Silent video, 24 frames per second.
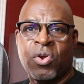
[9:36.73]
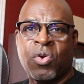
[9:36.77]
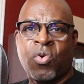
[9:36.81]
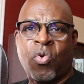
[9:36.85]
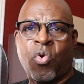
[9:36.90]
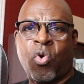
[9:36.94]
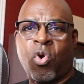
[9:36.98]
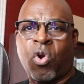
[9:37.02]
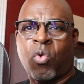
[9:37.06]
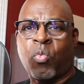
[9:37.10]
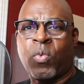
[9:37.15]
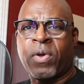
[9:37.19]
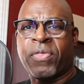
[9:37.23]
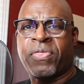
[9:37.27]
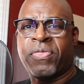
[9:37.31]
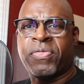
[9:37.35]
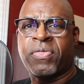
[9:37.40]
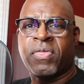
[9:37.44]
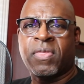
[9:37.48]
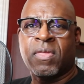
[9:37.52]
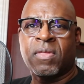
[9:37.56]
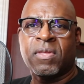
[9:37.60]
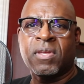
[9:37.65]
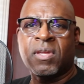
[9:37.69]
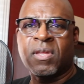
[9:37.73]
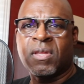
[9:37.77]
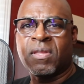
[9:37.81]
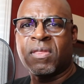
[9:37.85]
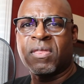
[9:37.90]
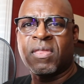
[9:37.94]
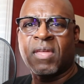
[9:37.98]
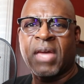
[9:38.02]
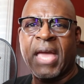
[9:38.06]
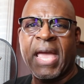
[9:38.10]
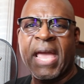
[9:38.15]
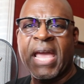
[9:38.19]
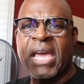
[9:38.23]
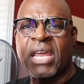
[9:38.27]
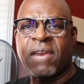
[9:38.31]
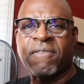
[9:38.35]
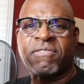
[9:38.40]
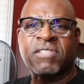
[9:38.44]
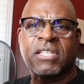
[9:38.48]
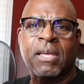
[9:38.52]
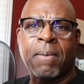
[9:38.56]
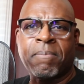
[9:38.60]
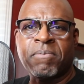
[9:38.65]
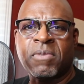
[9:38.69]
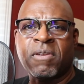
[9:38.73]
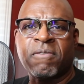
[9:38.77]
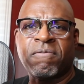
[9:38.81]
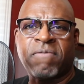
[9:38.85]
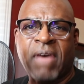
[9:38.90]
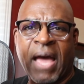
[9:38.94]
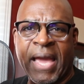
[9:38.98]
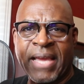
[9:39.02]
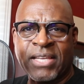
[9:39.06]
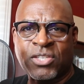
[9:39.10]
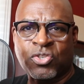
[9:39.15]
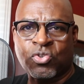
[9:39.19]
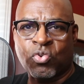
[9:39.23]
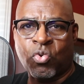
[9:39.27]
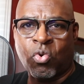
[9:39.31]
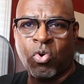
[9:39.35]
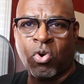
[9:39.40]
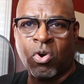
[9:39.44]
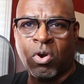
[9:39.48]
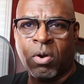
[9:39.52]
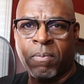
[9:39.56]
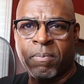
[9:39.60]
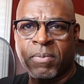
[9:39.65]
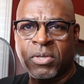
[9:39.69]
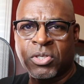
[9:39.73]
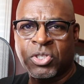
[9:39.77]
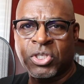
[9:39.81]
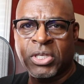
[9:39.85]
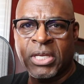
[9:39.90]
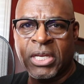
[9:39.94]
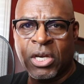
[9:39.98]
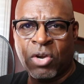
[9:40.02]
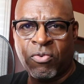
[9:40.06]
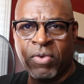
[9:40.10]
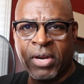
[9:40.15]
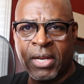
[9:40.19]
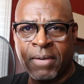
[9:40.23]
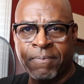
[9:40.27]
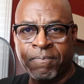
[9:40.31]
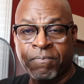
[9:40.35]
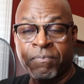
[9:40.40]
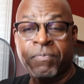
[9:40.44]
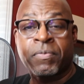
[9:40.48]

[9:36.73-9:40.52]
or with the aid of some device or machinery,